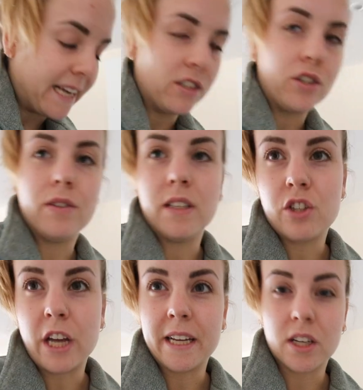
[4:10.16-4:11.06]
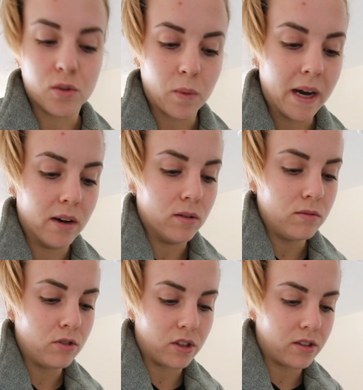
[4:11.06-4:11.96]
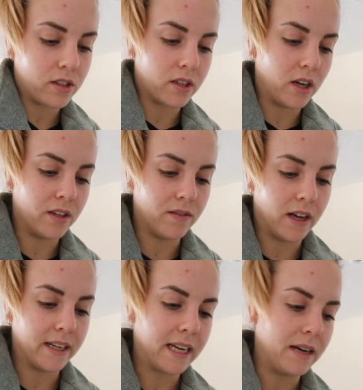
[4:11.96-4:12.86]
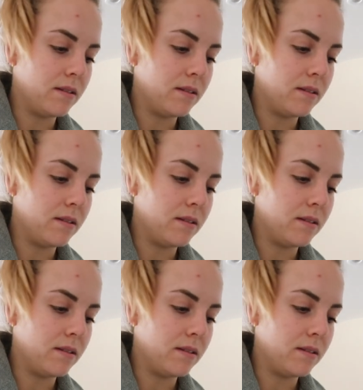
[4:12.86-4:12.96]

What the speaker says: into this shake as well, just to kind of like,